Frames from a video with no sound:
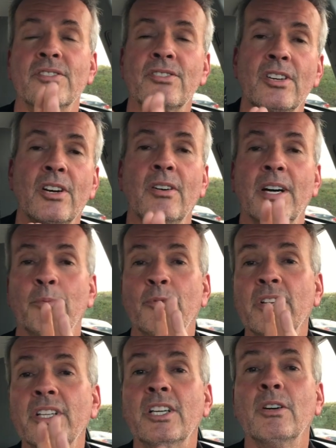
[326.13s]
So I'm
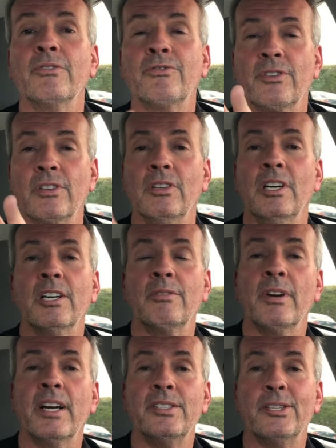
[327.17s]
really going for the long
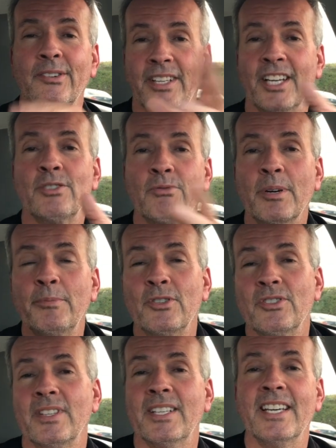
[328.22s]
rides there, and that's where I'm
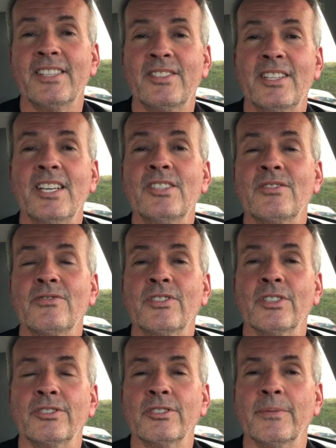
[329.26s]
using the destination
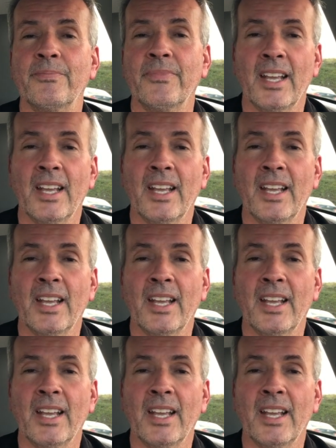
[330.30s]
filter.